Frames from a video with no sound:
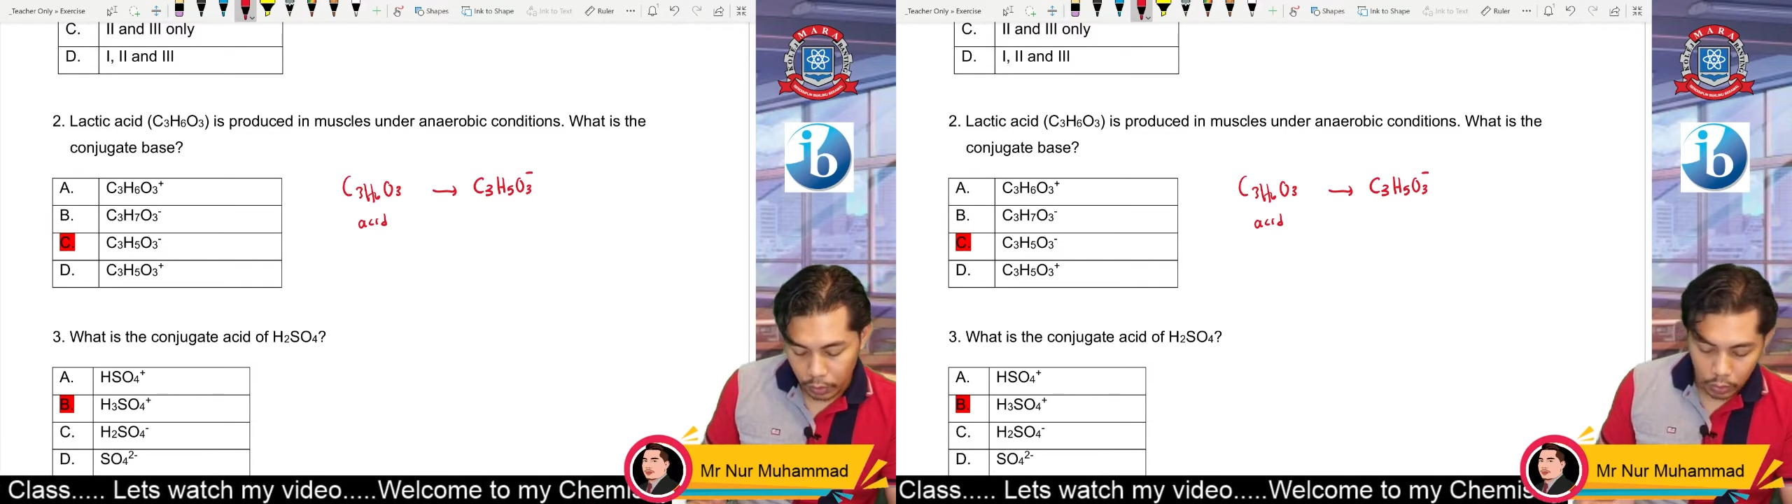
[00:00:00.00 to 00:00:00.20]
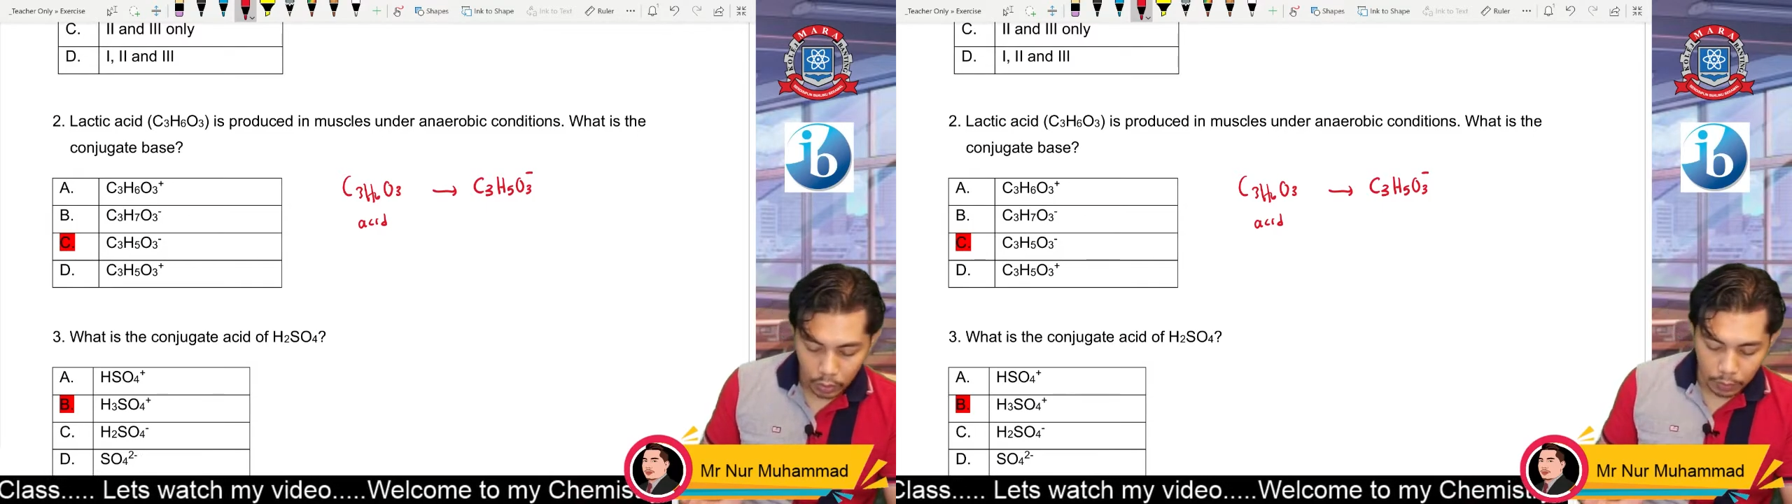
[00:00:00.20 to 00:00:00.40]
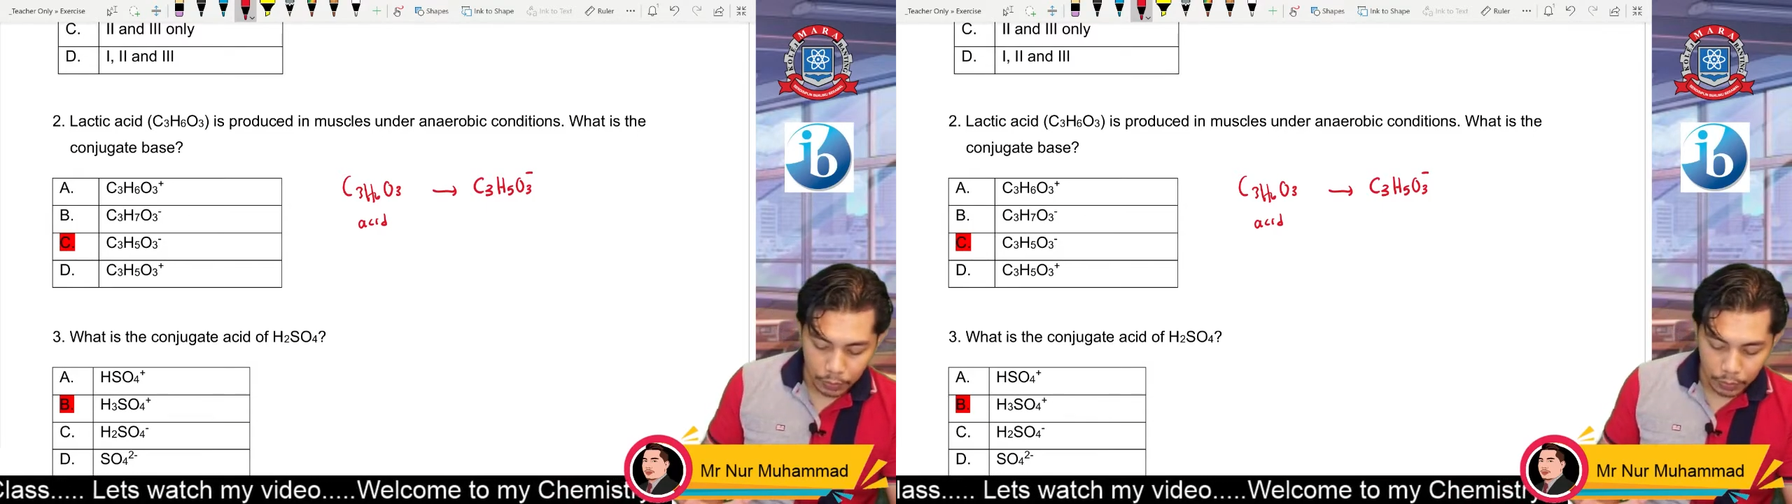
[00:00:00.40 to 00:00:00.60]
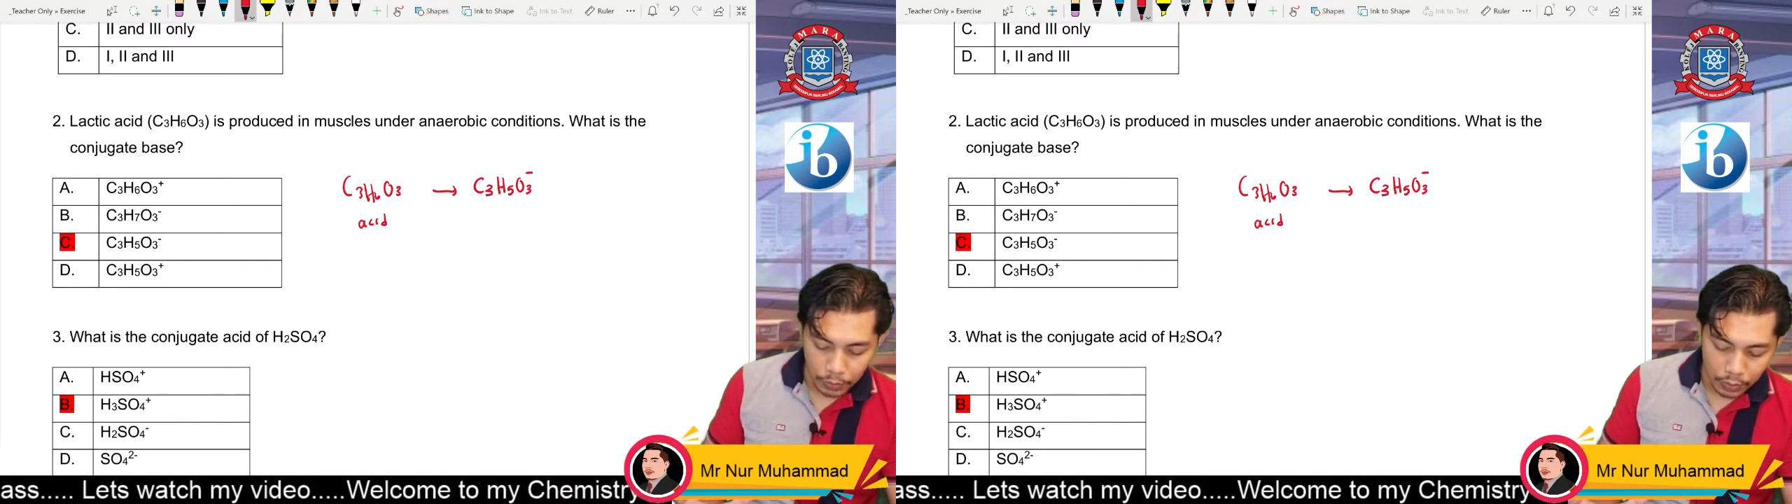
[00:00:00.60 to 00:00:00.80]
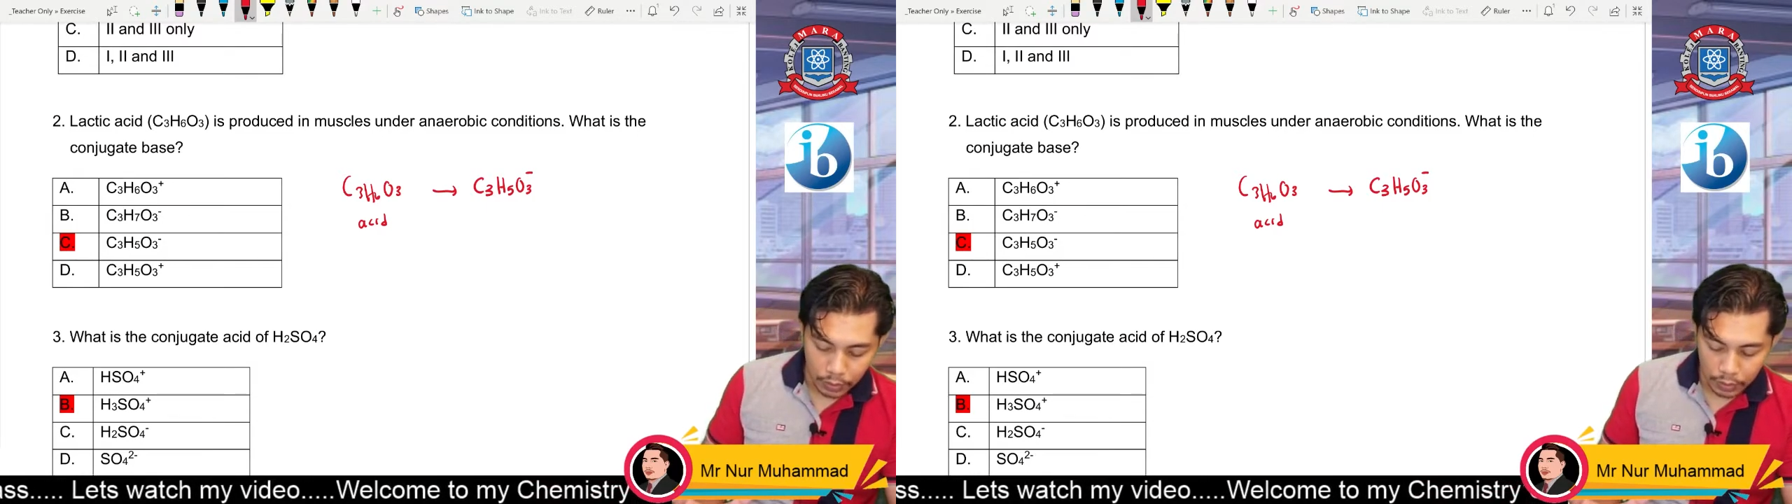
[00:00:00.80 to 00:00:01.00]
opposite
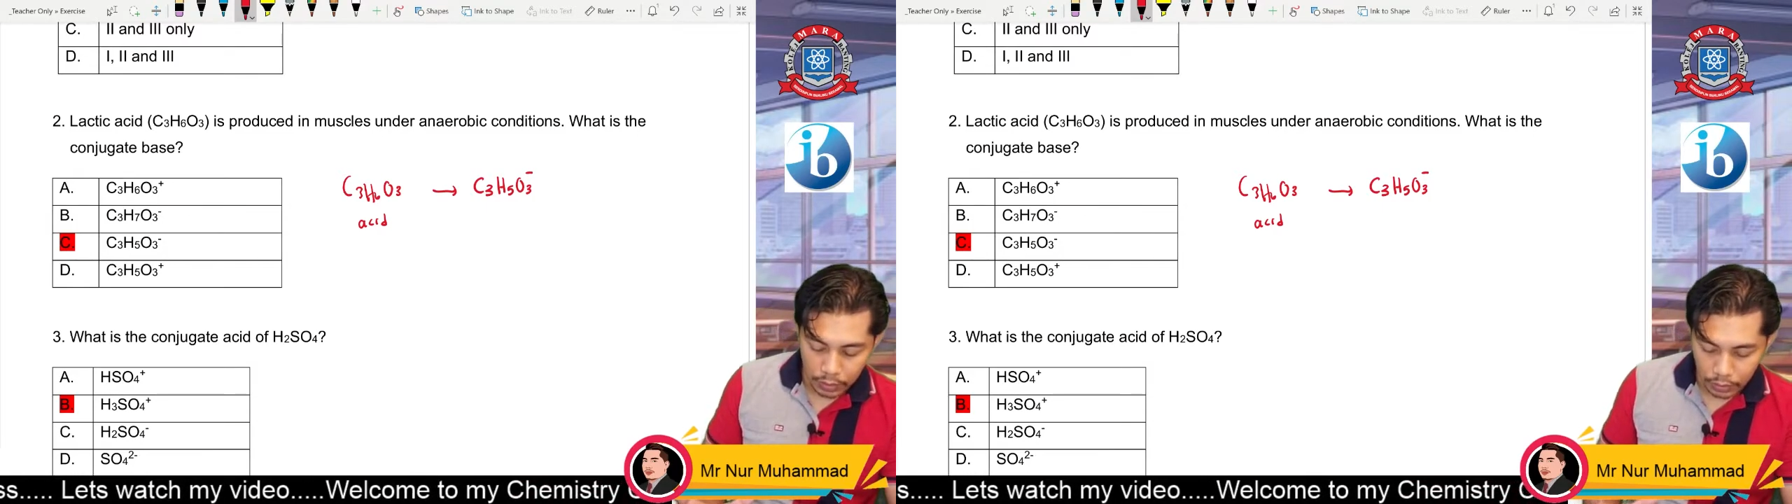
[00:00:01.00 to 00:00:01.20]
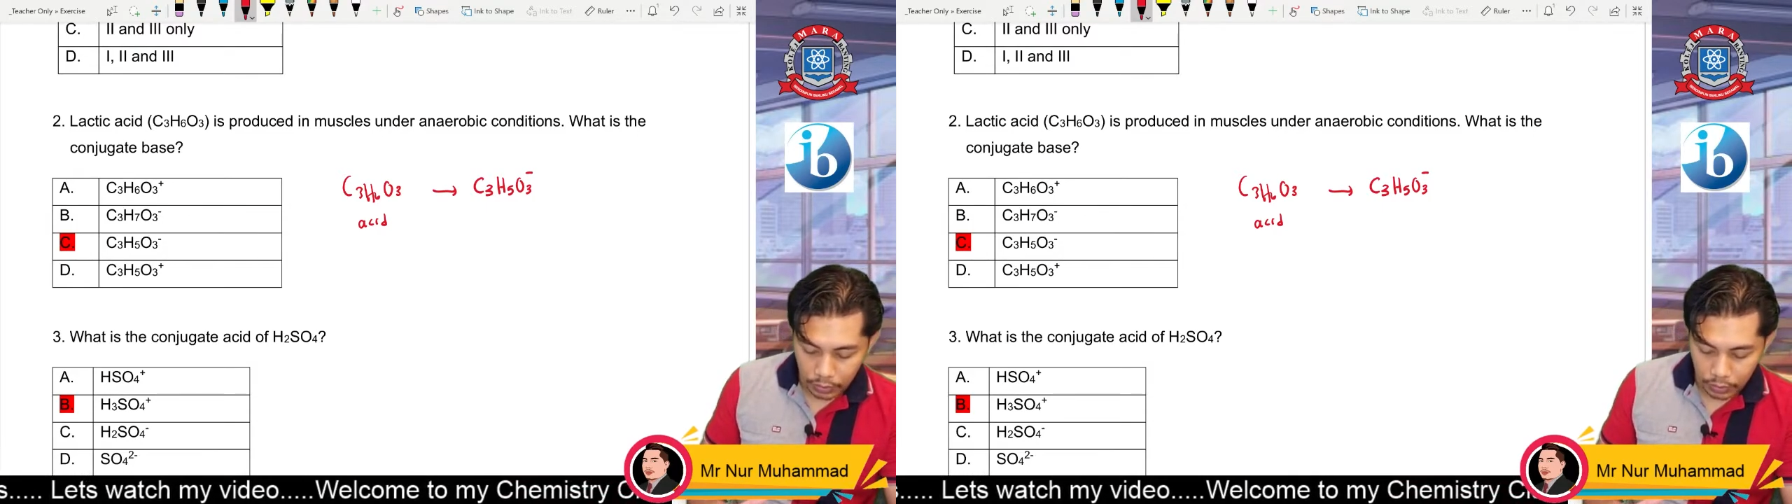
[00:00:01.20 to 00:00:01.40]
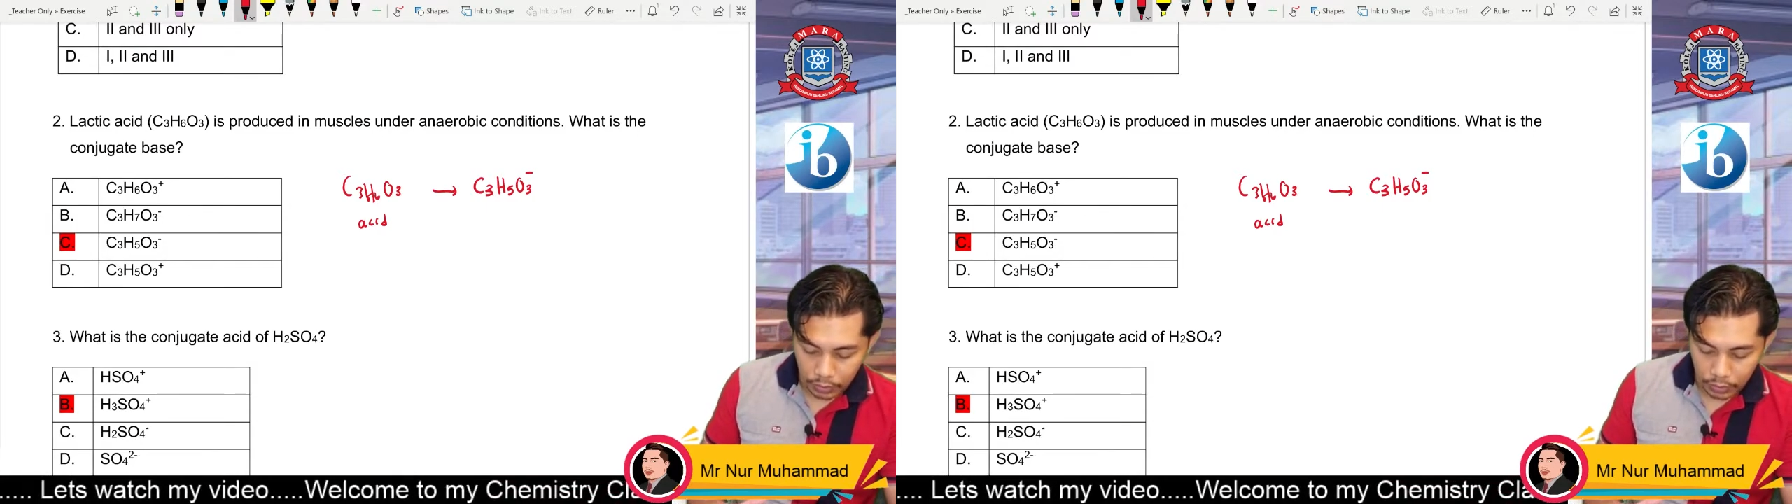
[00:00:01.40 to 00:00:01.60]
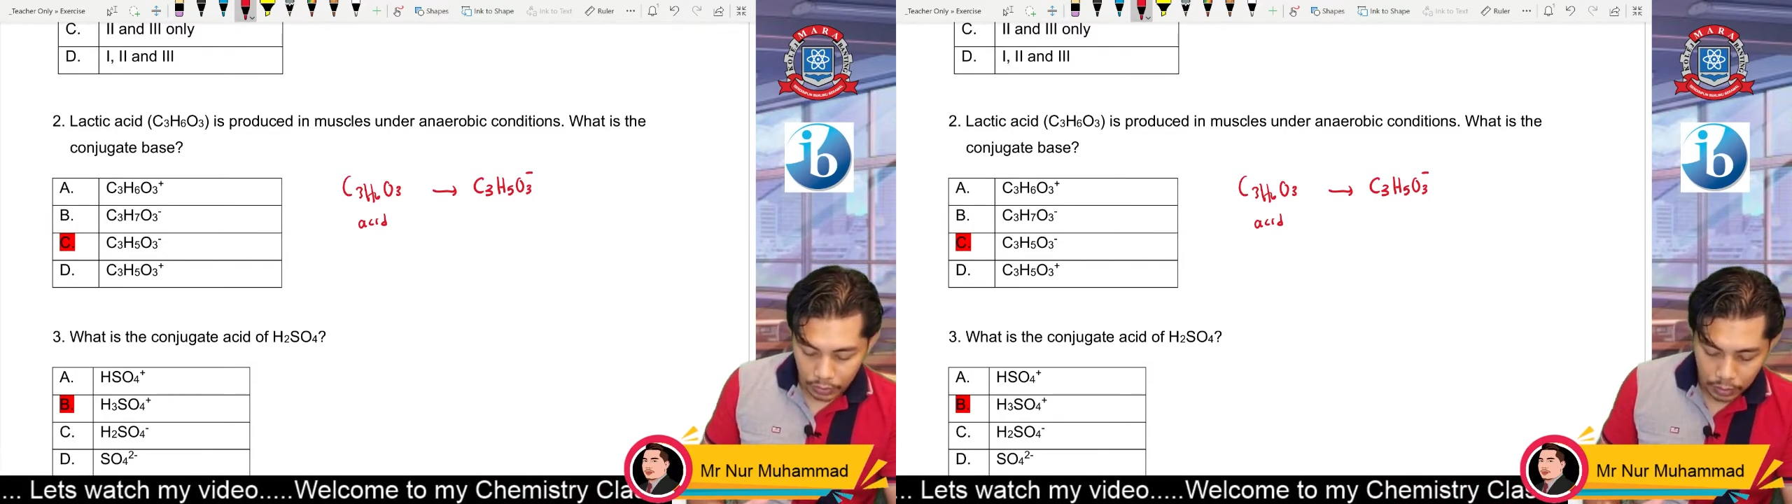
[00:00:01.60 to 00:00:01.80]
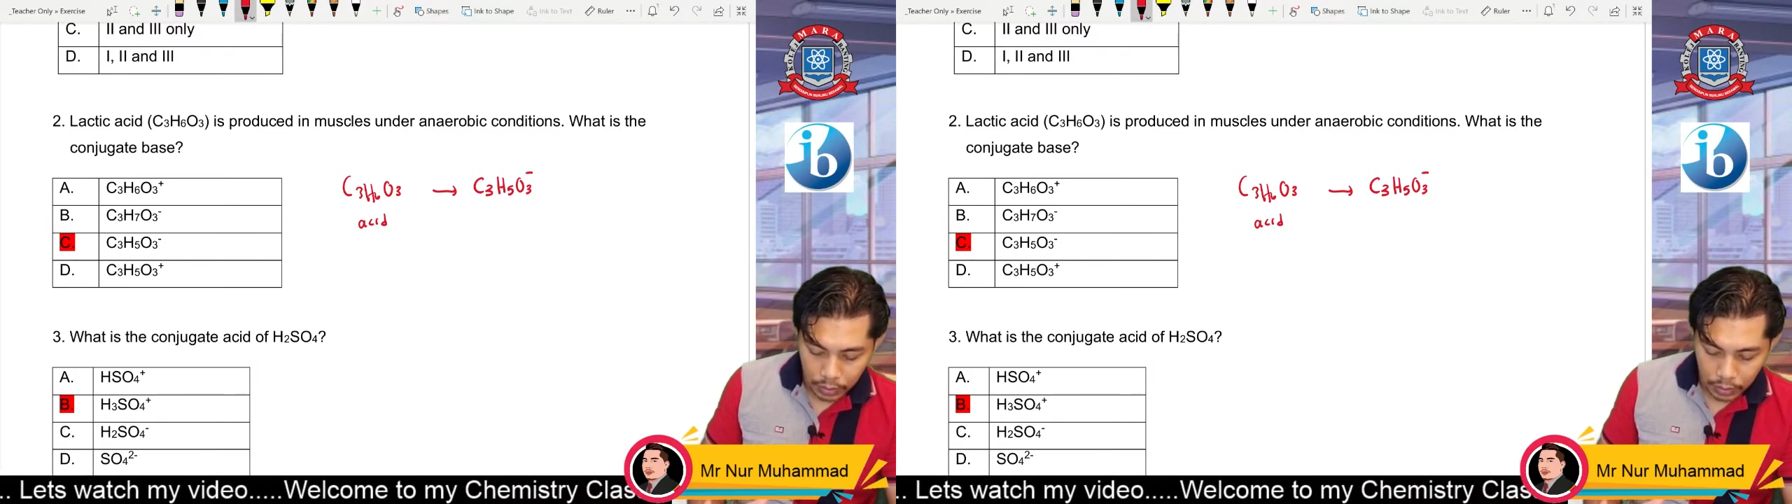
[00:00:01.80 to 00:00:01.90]
reaction,